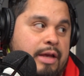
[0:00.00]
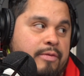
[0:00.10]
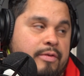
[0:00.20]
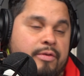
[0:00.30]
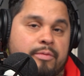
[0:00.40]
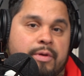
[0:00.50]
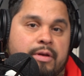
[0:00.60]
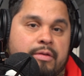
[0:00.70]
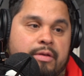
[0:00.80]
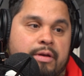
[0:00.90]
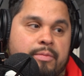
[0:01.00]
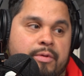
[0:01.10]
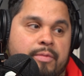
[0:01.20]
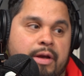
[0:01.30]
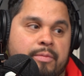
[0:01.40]
heavy too, because
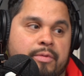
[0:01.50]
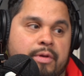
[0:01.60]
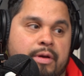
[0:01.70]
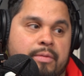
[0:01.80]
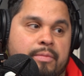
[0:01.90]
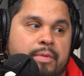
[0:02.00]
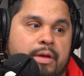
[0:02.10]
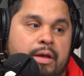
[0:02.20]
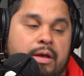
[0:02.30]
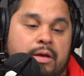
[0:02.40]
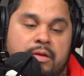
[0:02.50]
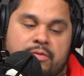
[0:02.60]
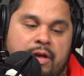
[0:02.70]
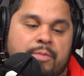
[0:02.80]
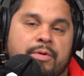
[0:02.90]
sometimes
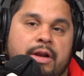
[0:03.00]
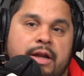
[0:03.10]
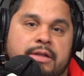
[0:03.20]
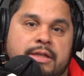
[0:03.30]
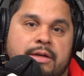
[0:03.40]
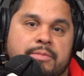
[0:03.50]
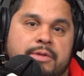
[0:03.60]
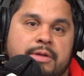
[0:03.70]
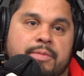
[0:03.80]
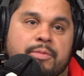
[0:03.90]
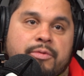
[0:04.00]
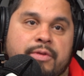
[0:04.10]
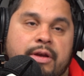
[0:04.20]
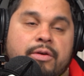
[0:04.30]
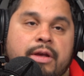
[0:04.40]
this will happen a lot of times. People will
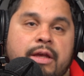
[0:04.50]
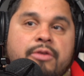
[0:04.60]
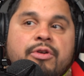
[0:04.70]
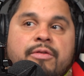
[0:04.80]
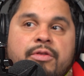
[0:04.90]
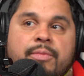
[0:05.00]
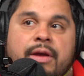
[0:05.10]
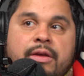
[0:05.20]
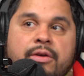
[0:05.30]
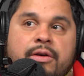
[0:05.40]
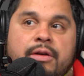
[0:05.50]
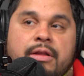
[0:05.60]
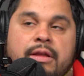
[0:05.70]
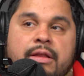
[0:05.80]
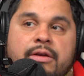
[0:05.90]
say, oh, yeah, you can drive on the backyard,
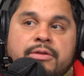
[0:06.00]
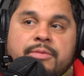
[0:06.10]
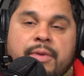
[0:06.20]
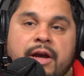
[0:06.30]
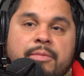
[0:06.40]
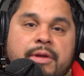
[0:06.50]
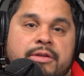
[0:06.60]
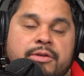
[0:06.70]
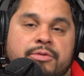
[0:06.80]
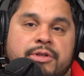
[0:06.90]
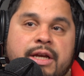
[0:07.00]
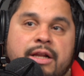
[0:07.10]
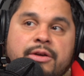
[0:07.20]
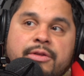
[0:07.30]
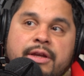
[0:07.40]
and then there's a pipe that's so
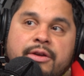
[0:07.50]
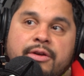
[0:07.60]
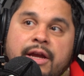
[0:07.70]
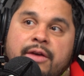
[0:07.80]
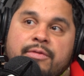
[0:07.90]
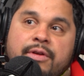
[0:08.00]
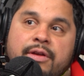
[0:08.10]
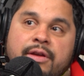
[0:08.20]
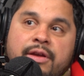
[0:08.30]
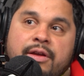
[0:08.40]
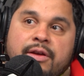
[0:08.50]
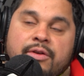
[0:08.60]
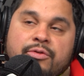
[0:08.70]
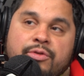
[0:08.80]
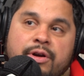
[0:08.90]
shallow that heavy
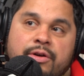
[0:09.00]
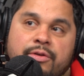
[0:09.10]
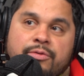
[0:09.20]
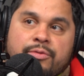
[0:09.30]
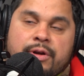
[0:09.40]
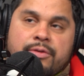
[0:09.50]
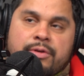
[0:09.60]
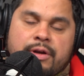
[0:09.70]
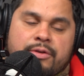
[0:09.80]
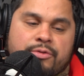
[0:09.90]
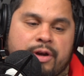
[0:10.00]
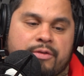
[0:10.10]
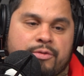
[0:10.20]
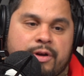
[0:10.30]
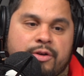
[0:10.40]
truck
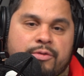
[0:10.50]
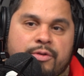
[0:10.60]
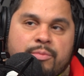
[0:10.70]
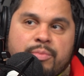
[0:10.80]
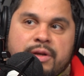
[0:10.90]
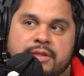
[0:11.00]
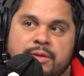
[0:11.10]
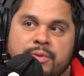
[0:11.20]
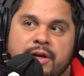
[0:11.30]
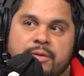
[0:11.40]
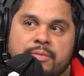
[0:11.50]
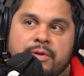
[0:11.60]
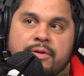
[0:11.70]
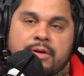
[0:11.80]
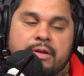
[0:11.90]
drives right over and busts the pipe
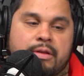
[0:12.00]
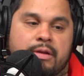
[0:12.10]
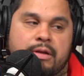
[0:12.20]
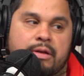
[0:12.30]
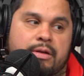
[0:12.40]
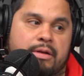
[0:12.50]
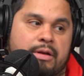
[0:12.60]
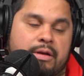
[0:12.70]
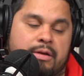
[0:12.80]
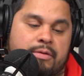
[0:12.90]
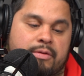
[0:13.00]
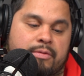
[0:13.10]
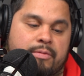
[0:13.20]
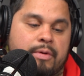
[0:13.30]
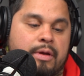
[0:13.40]
underneath.
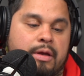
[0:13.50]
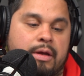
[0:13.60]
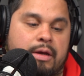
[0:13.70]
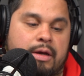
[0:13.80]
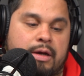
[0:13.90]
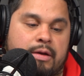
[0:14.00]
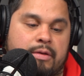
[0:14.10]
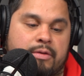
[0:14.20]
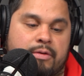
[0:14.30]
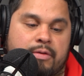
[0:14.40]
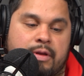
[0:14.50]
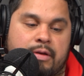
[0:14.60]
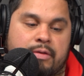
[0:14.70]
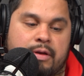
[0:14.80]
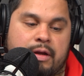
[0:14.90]
So certain
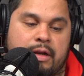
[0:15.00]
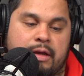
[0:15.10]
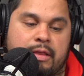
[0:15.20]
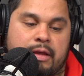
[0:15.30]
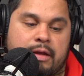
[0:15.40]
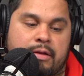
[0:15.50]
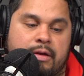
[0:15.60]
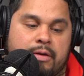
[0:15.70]
things that kind of like that,